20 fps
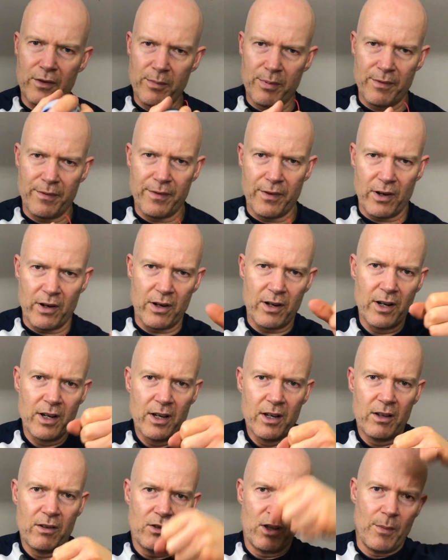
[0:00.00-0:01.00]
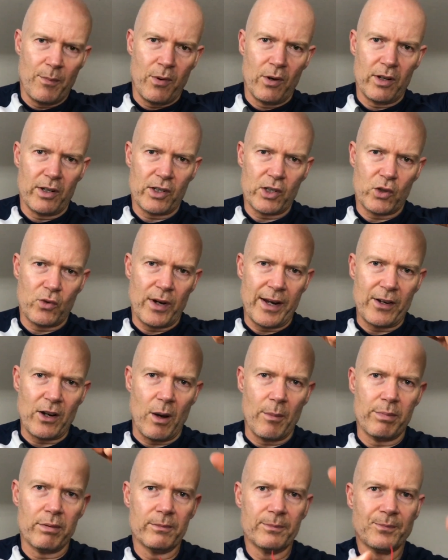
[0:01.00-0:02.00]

you prefer, you pull it straight up.